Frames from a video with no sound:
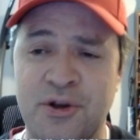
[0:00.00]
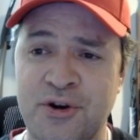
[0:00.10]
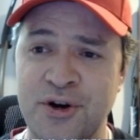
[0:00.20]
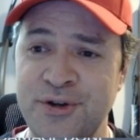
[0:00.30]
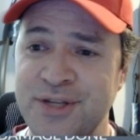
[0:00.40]
the
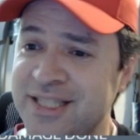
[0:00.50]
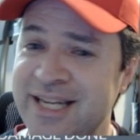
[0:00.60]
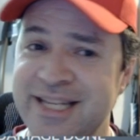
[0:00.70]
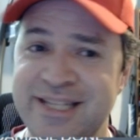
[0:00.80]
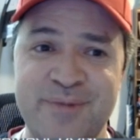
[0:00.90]
crew and you
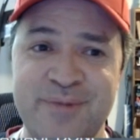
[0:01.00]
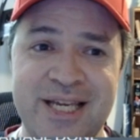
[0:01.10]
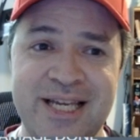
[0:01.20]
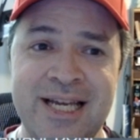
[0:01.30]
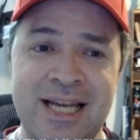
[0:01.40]
send it to
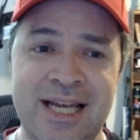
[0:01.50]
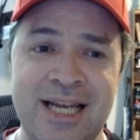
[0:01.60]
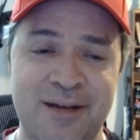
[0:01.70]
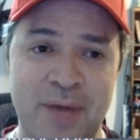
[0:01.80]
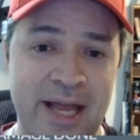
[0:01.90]
me,
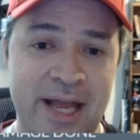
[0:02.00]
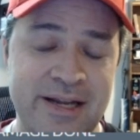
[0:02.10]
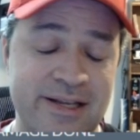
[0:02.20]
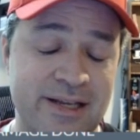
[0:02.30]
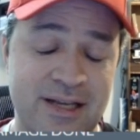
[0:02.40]

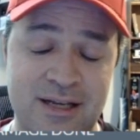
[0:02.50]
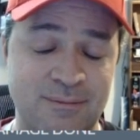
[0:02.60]
and